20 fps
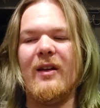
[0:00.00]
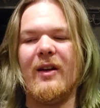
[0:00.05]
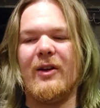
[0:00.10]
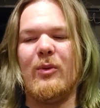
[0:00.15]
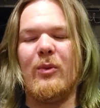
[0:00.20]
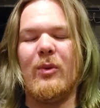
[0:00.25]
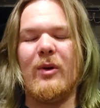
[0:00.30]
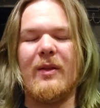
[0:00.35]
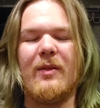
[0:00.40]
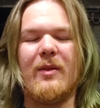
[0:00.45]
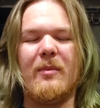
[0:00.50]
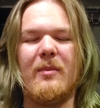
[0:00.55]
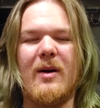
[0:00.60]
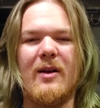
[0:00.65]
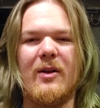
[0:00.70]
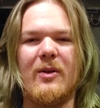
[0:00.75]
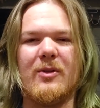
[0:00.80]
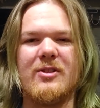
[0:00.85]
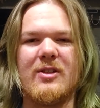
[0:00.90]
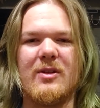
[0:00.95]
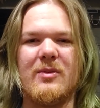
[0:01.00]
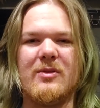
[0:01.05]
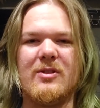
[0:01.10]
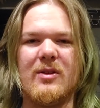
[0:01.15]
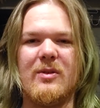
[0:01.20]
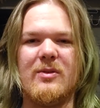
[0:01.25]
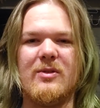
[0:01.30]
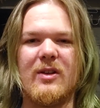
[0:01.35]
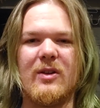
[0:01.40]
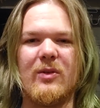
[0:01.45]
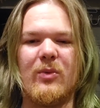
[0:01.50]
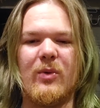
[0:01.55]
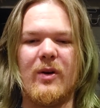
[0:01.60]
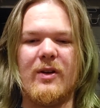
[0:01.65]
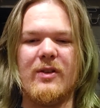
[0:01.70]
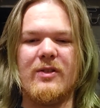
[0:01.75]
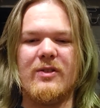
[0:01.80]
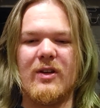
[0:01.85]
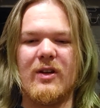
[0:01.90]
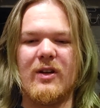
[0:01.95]
One of the models he was using
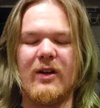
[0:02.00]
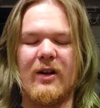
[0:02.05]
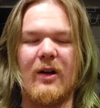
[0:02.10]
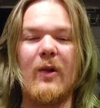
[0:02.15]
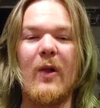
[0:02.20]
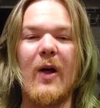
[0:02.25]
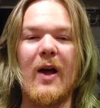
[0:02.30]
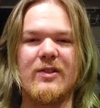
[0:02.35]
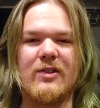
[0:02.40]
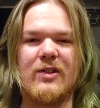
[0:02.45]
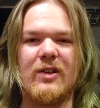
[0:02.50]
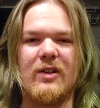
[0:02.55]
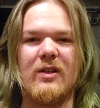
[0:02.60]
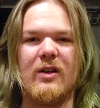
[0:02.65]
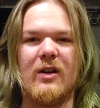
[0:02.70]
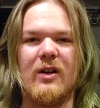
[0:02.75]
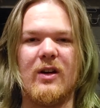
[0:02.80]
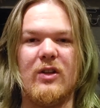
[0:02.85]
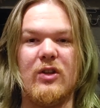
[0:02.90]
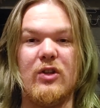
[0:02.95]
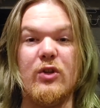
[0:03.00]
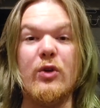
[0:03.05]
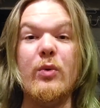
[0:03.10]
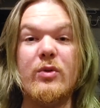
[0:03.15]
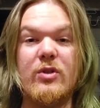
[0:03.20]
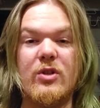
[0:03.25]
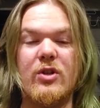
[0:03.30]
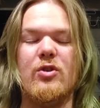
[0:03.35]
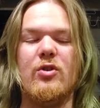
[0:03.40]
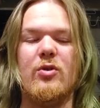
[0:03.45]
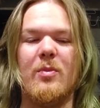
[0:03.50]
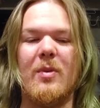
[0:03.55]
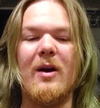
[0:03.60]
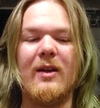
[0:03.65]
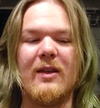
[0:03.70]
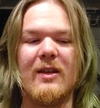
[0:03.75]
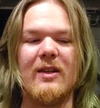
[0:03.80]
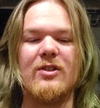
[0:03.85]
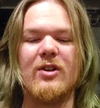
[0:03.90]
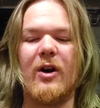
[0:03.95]
was a classic YouTube
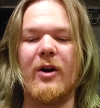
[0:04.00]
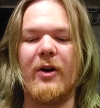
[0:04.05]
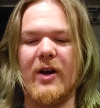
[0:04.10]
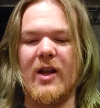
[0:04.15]
guitar